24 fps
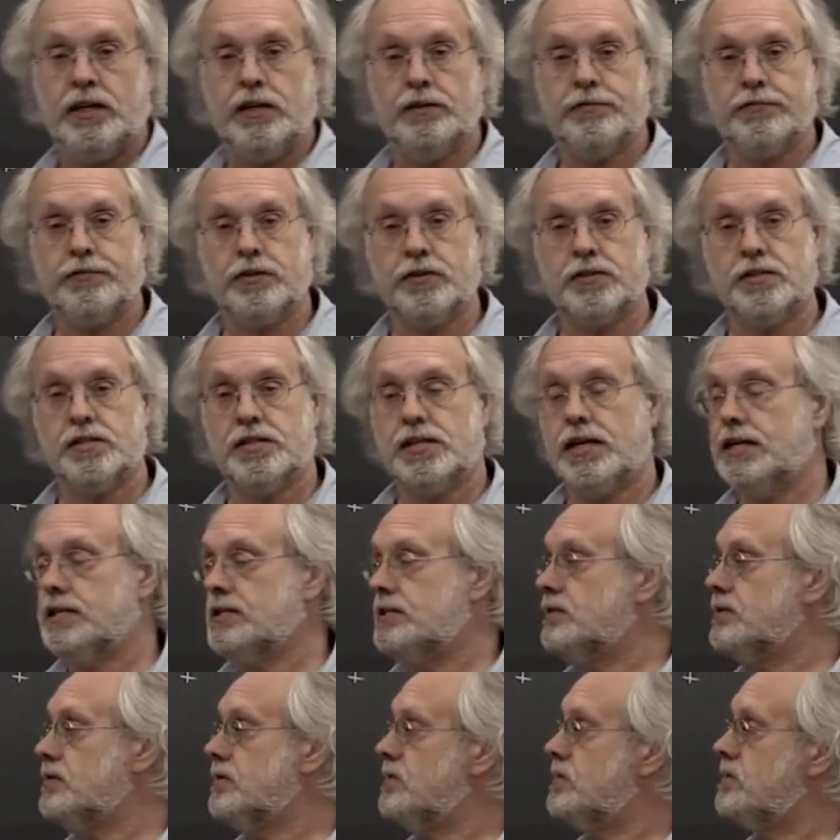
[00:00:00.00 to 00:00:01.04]
of
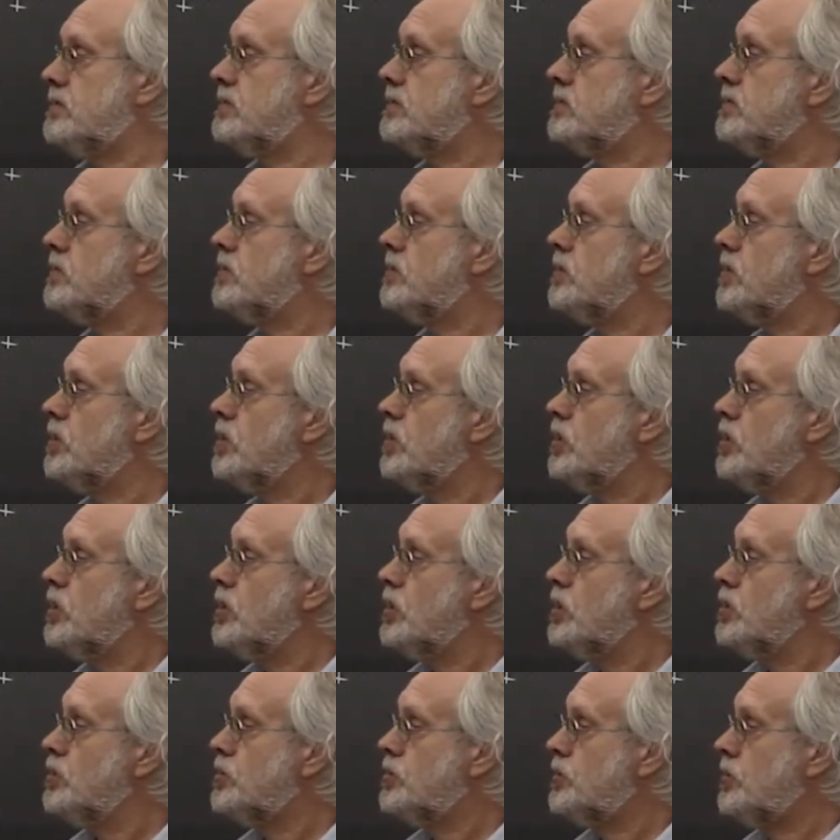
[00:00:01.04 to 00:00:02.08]
conciseness.
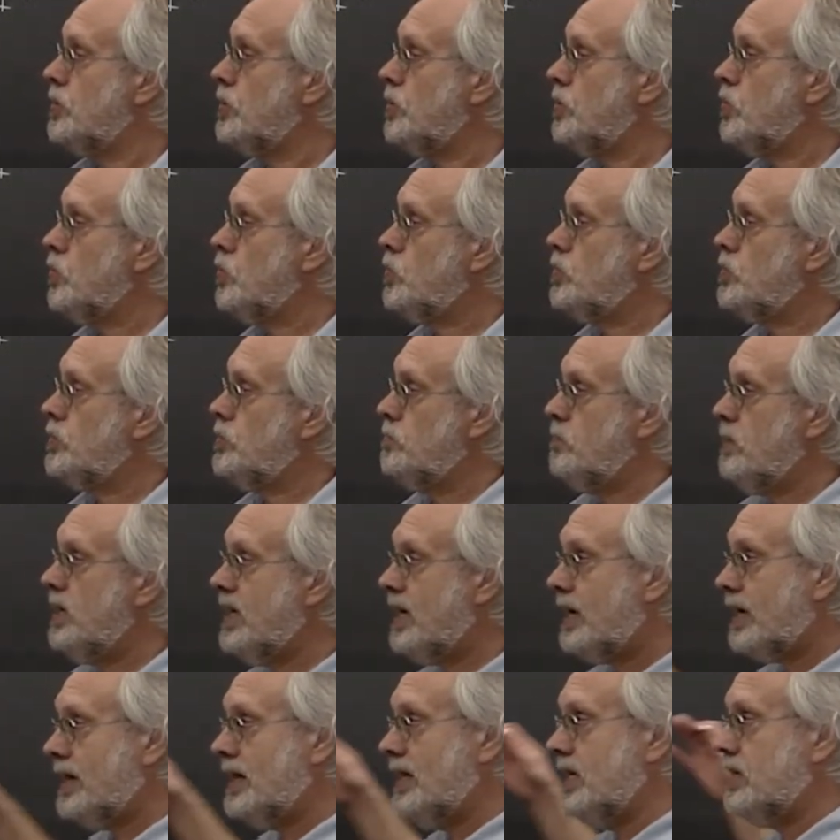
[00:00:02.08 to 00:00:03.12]
So to
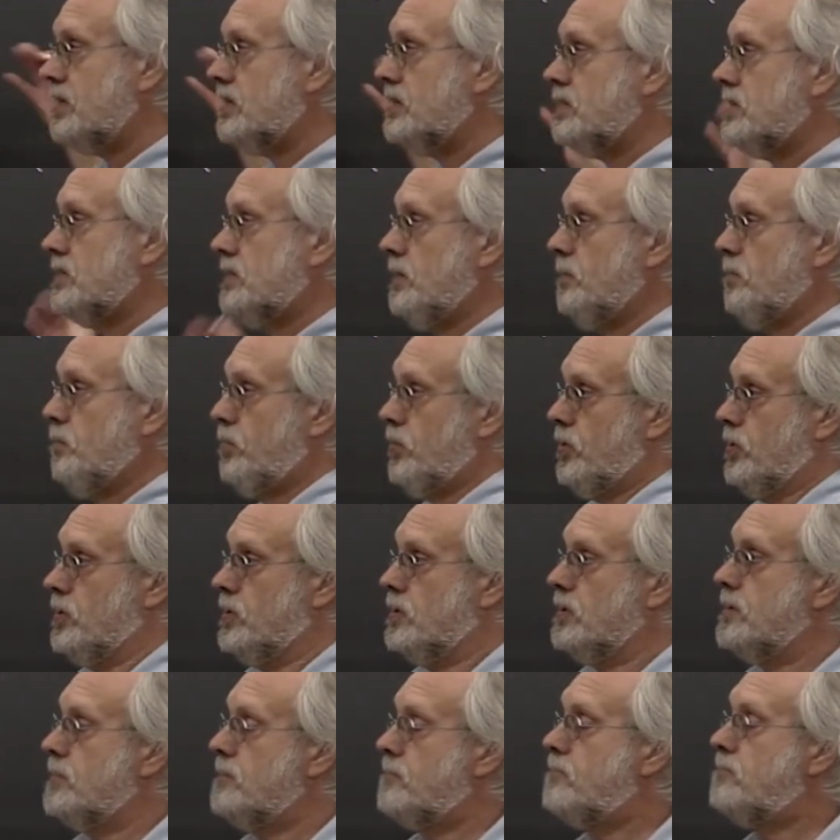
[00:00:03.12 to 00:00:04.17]
make things
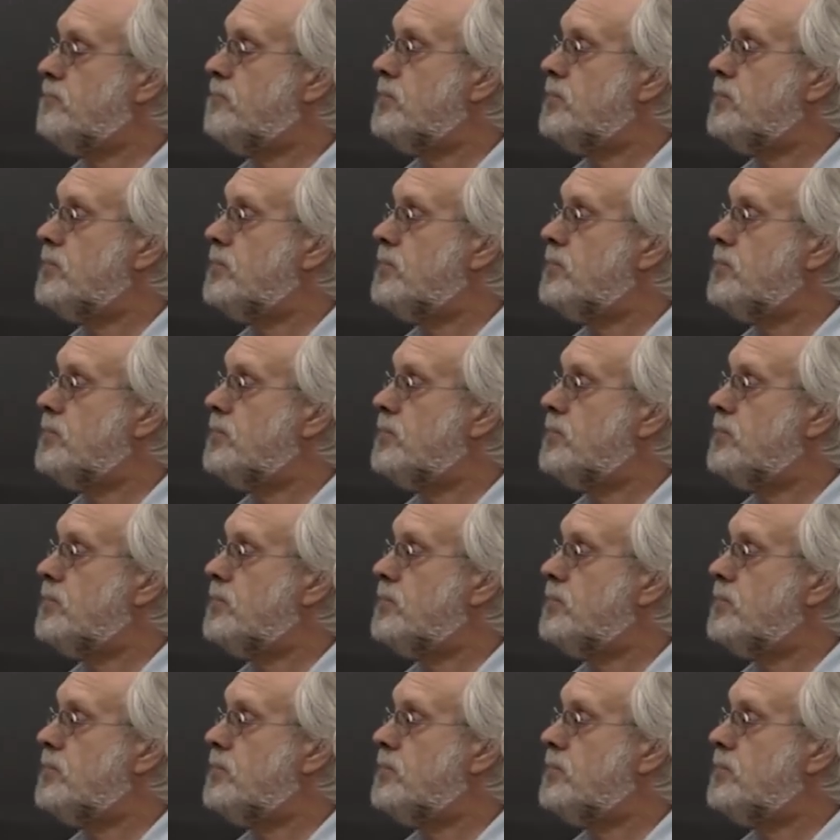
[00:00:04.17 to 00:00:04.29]
simpler,